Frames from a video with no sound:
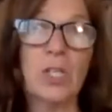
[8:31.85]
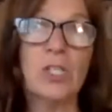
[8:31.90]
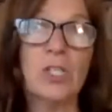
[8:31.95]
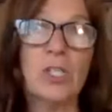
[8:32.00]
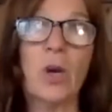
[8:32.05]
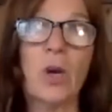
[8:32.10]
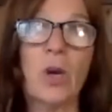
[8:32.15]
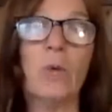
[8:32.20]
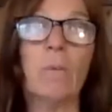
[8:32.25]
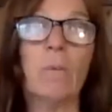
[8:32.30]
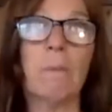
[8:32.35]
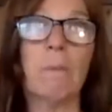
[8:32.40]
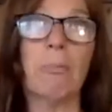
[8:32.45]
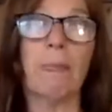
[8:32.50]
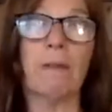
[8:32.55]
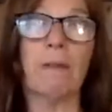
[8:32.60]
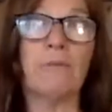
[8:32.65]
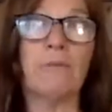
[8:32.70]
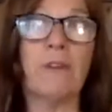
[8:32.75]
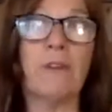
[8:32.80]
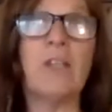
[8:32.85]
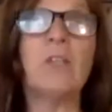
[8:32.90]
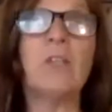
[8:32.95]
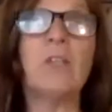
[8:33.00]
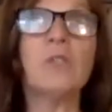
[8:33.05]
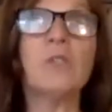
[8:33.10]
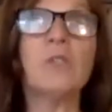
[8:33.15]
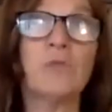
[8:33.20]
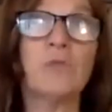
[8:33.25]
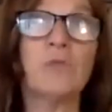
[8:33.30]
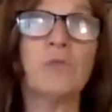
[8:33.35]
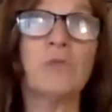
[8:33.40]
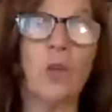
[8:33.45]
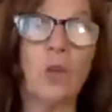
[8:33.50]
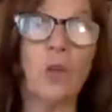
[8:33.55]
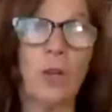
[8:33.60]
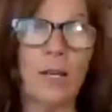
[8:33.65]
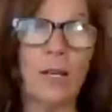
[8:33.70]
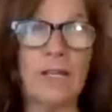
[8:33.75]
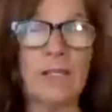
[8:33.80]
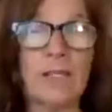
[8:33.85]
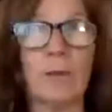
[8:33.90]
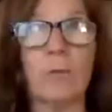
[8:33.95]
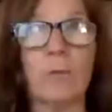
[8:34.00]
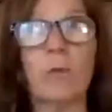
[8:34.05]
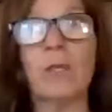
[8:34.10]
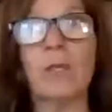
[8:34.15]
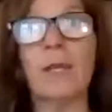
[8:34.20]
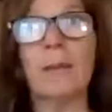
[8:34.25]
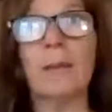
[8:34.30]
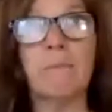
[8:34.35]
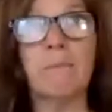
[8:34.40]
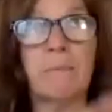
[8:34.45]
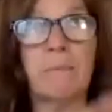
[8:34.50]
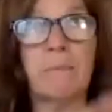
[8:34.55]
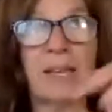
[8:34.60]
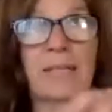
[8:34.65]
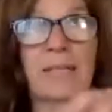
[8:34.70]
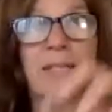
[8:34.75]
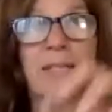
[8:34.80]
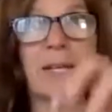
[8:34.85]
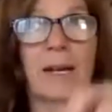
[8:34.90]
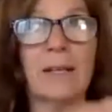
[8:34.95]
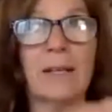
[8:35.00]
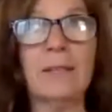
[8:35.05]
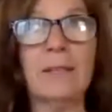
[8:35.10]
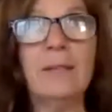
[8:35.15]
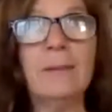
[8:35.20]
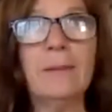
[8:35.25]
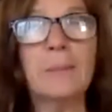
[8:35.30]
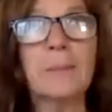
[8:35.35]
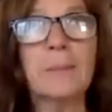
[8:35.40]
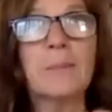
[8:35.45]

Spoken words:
So Fido's Flora is a really big gun,